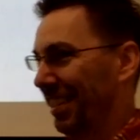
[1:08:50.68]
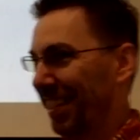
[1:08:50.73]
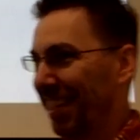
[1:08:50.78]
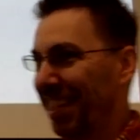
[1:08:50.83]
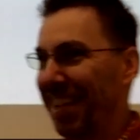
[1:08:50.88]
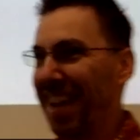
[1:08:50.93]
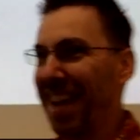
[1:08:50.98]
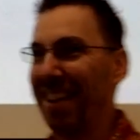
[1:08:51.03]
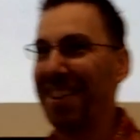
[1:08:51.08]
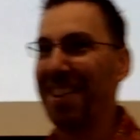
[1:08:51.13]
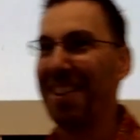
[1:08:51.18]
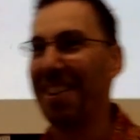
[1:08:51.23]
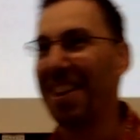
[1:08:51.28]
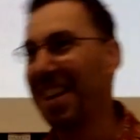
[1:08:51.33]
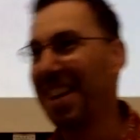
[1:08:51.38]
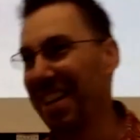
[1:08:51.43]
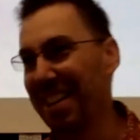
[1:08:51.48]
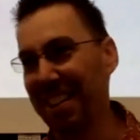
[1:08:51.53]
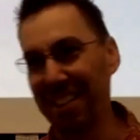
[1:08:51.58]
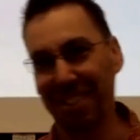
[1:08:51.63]
Yeah, no,
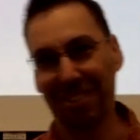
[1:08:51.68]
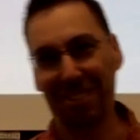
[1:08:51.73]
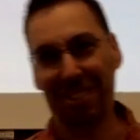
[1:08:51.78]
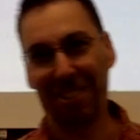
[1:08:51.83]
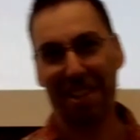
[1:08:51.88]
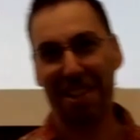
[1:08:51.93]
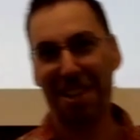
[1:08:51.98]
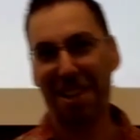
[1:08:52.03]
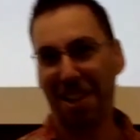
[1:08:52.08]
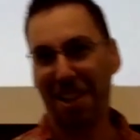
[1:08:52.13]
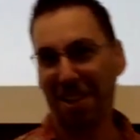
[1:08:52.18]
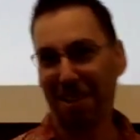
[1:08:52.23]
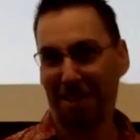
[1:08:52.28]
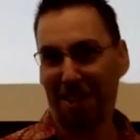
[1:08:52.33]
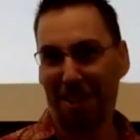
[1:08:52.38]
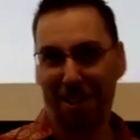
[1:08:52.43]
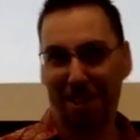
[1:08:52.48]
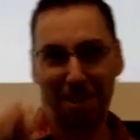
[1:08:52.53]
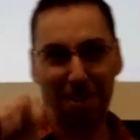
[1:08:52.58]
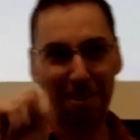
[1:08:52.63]
you guys are like, hey,
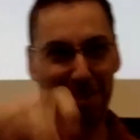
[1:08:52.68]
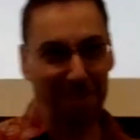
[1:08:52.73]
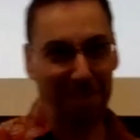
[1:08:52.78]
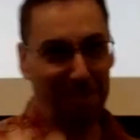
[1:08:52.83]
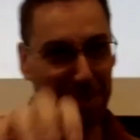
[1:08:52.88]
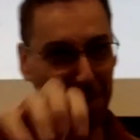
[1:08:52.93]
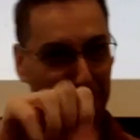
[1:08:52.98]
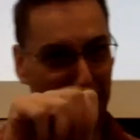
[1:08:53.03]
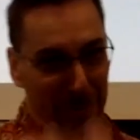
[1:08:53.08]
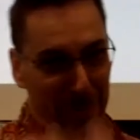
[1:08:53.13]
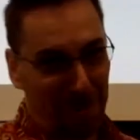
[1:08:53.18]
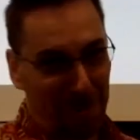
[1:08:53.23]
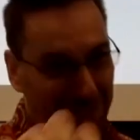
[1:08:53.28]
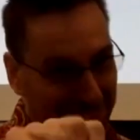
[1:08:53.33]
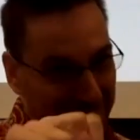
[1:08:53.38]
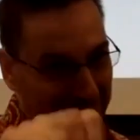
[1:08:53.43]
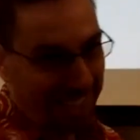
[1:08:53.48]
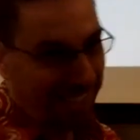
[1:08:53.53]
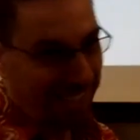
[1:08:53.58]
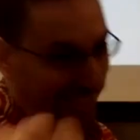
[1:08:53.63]
are there people
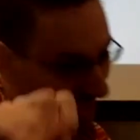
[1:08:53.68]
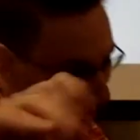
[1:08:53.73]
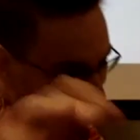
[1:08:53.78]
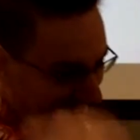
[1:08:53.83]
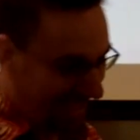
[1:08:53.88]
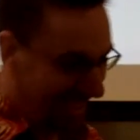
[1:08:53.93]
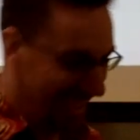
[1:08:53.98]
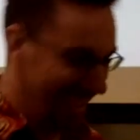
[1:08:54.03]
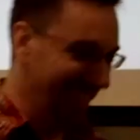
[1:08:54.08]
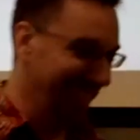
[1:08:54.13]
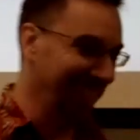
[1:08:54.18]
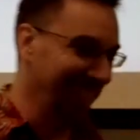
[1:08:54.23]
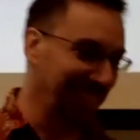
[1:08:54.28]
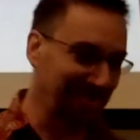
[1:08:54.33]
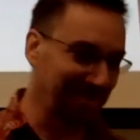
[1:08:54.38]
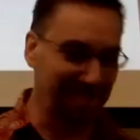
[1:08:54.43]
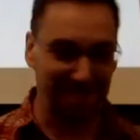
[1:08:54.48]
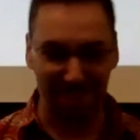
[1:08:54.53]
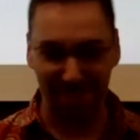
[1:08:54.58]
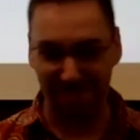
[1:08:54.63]
online too? I'll let
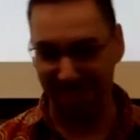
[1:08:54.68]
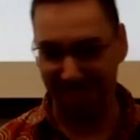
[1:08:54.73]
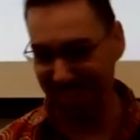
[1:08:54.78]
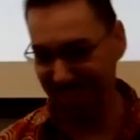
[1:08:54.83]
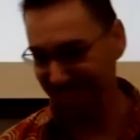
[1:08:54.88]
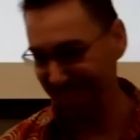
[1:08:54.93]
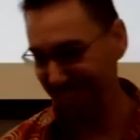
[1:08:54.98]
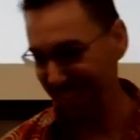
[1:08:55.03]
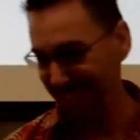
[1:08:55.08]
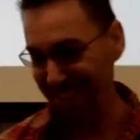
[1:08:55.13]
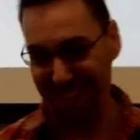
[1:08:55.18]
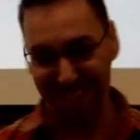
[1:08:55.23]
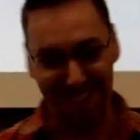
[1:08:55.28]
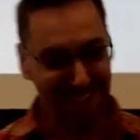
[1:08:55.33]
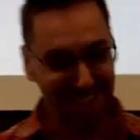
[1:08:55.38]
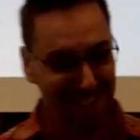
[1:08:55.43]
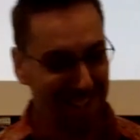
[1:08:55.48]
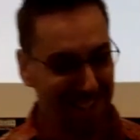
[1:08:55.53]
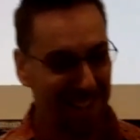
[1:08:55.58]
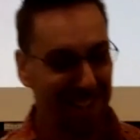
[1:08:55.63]
one of them answer
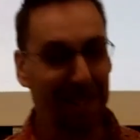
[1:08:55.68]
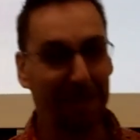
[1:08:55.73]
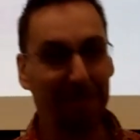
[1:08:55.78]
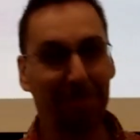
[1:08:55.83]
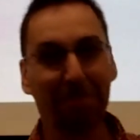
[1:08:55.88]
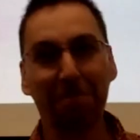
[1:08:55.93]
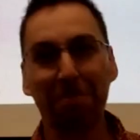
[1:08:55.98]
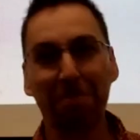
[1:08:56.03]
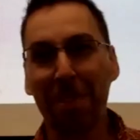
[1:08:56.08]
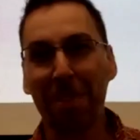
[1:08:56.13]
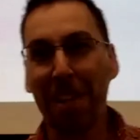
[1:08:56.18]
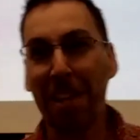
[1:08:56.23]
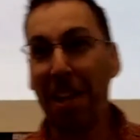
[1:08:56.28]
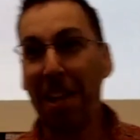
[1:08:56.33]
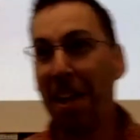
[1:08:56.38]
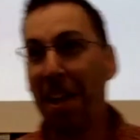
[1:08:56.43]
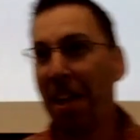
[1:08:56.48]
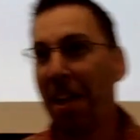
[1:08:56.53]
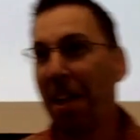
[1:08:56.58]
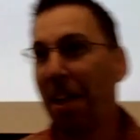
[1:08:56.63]
now.
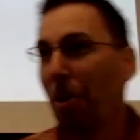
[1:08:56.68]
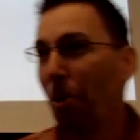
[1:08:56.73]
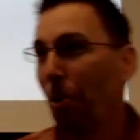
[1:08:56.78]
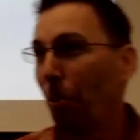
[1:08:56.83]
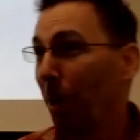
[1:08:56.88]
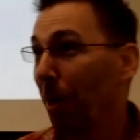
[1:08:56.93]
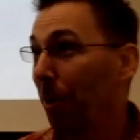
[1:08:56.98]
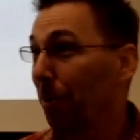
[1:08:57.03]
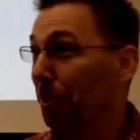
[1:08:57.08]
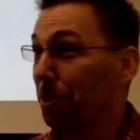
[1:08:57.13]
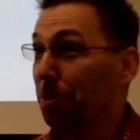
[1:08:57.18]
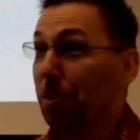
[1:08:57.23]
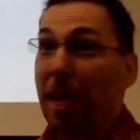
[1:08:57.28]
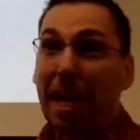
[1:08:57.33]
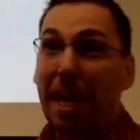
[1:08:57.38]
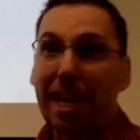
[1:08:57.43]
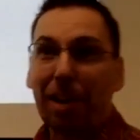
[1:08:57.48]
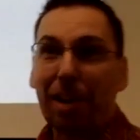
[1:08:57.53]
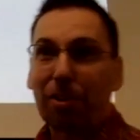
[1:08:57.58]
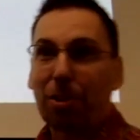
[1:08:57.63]
Well, you
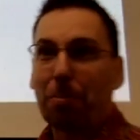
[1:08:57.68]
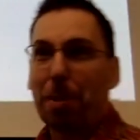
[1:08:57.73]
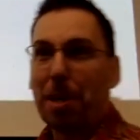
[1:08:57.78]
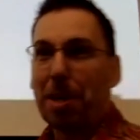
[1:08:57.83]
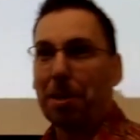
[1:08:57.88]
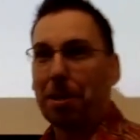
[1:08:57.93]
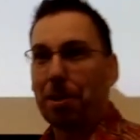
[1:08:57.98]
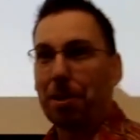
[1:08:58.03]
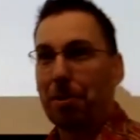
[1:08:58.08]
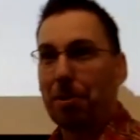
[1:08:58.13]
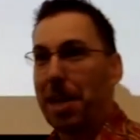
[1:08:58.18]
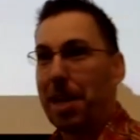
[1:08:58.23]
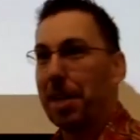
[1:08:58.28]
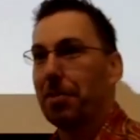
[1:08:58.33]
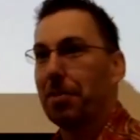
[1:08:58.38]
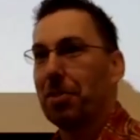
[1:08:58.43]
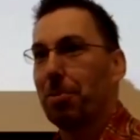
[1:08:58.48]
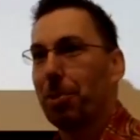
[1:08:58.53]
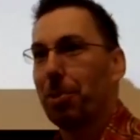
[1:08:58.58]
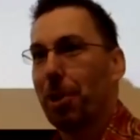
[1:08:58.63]
can't outcompete it. You can't give
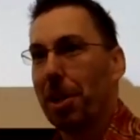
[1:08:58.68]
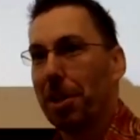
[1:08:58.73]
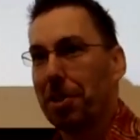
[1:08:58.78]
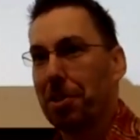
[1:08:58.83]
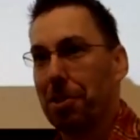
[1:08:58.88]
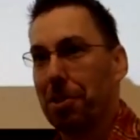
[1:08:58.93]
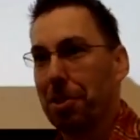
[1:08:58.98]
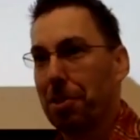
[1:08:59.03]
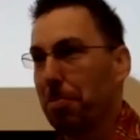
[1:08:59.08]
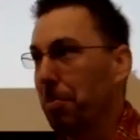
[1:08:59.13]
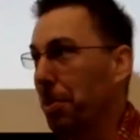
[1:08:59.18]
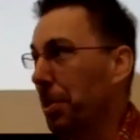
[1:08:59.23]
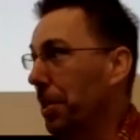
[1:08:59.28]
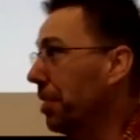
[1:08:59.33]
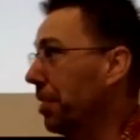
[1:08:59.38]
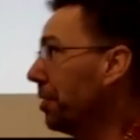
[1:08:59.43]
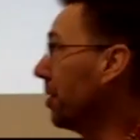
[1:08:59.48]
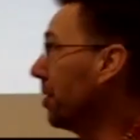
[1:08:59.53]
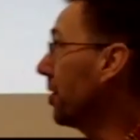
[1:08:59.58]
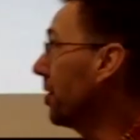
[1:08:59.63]
someone oxygen
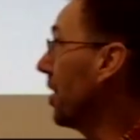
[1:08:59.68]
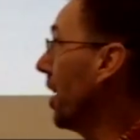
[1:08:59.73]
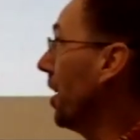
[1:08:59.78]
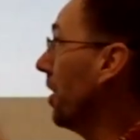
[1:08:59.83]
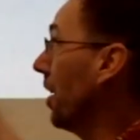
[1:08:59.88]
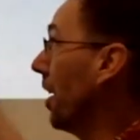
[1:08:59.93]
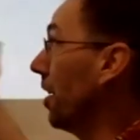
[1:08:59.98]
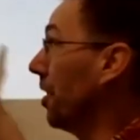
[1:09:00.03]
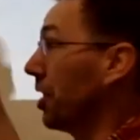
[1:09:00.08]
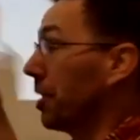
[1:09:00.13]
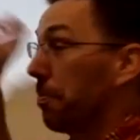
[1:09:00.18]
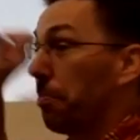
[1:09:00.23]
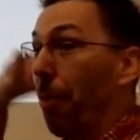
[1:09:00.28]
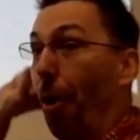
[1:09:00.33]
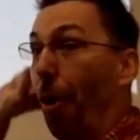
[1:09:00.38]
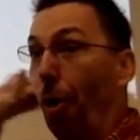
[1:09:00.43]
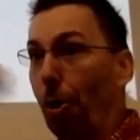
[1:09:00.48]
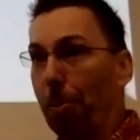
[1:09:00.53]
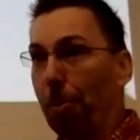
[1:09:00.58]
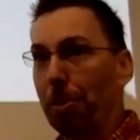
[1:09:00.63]
because the cyanide is
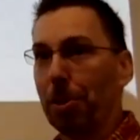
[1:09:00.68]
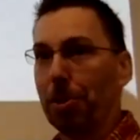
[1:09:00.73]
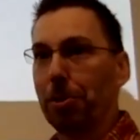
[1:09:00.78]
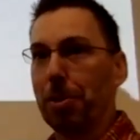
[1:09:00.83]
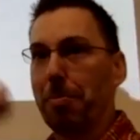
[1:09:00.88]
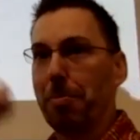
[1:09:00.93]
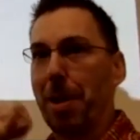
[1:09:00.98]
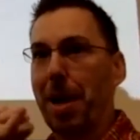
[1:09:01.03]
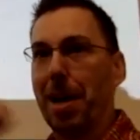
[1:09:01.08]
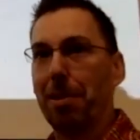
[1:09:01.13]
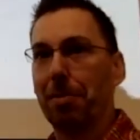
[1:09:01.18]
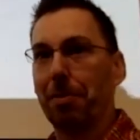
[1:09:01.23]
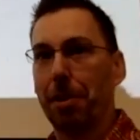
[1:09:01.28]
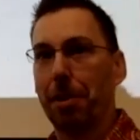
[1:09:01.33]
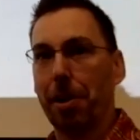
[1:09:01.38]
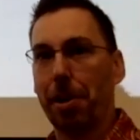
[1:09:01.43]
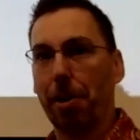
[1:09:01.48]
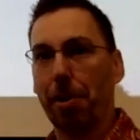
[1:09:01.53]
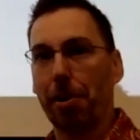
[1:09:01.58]
permanently bound there.